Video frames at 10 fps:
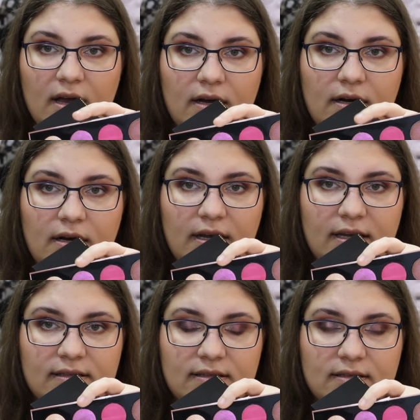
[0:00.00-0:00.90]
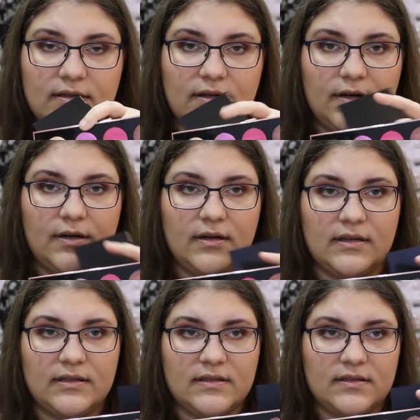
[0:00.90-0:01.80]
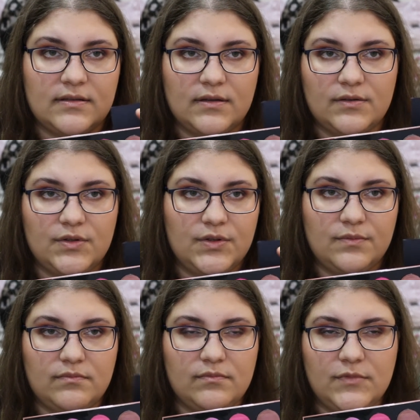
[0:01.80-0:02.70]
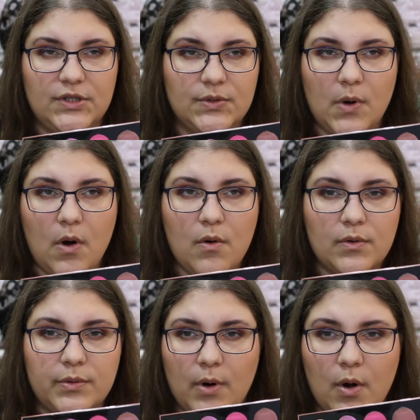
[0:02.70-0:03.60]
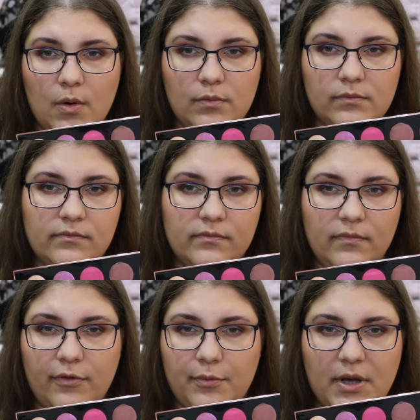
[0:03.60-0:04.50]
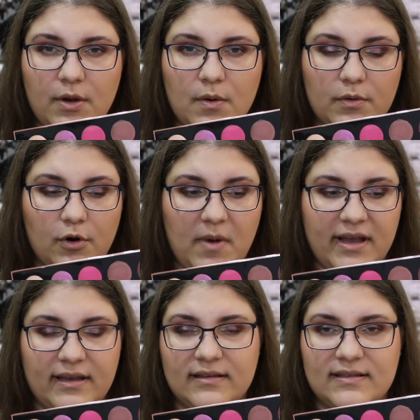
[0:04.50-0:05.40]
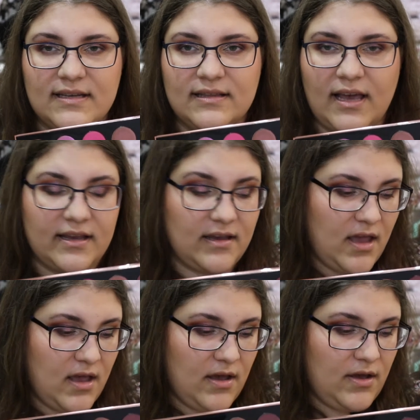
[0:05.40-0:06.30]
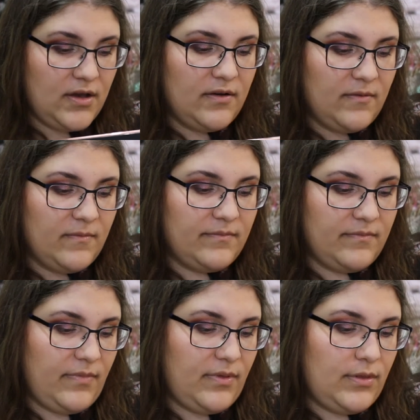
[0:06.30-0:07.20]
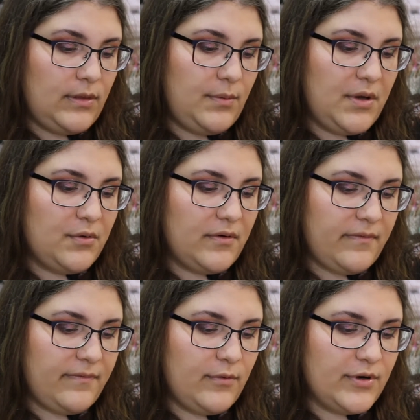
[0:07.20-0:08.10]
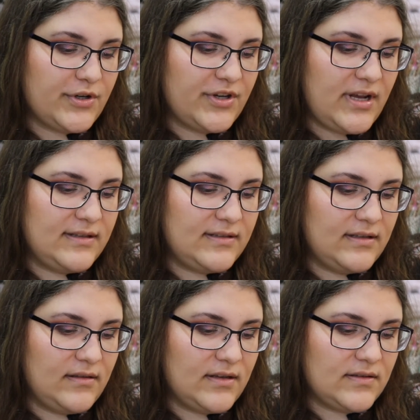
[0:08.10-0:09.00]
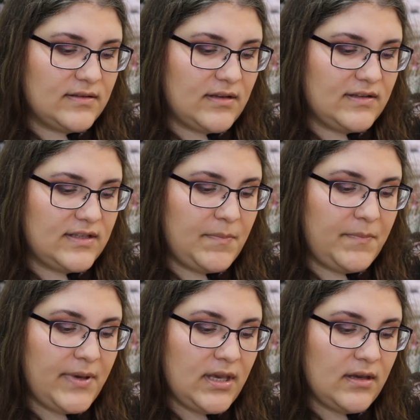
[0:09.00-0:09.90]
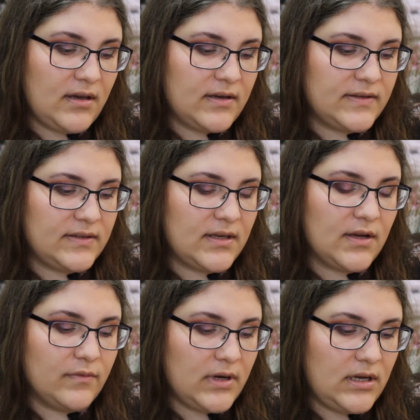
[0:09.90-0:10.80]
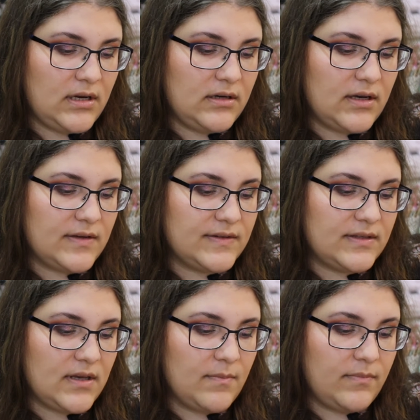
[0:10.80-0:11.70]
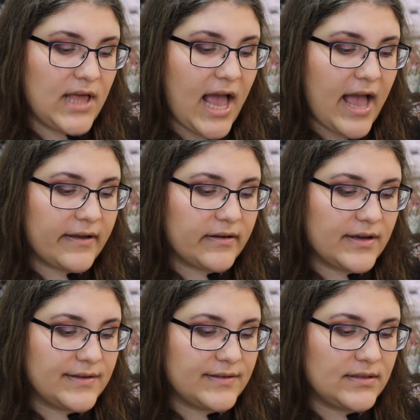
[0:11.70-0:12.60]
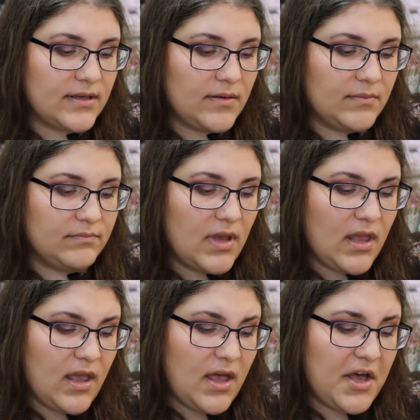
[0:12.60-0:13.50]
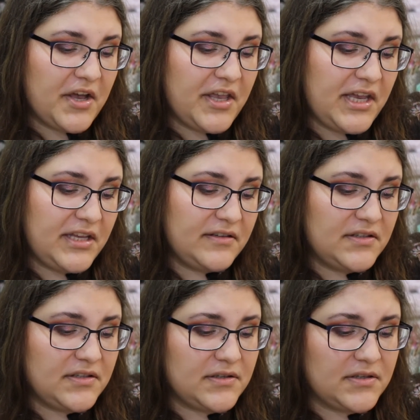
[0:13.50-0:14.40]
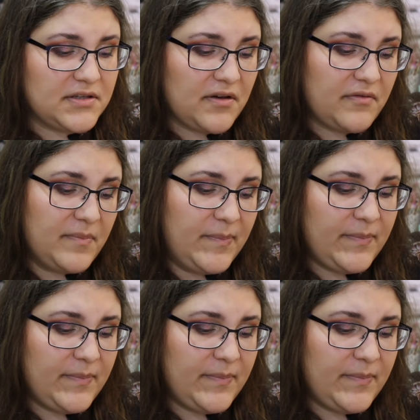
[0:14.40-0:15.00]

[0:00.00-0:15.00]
it's a duochrome, triochrome. I can see like 3 or 4 shades in this. I see pink, I see green, I see black, I see a hint of